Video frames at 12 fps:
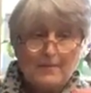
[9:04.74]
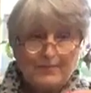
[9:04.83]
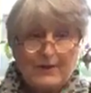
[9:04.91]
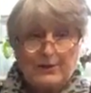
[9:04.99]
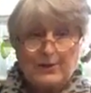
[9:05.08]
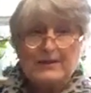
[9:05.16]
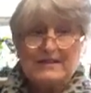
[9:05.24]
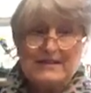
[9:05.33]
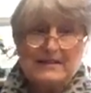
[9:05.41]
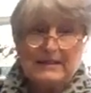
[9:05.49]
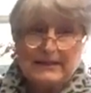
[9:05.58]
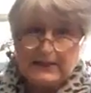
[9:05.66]
That's what a
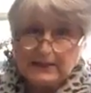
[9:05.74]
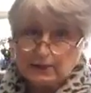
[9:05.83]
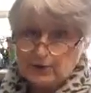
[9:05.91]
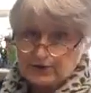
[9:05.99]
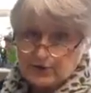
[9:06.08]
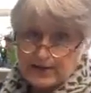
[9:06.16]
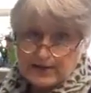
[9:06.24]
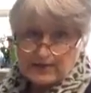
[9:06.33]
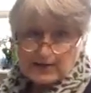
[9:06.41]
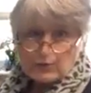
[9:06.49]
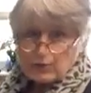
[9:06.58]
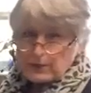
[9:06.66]
cannellini looks like, and
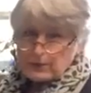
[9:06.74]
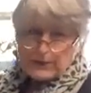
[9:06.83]
they're really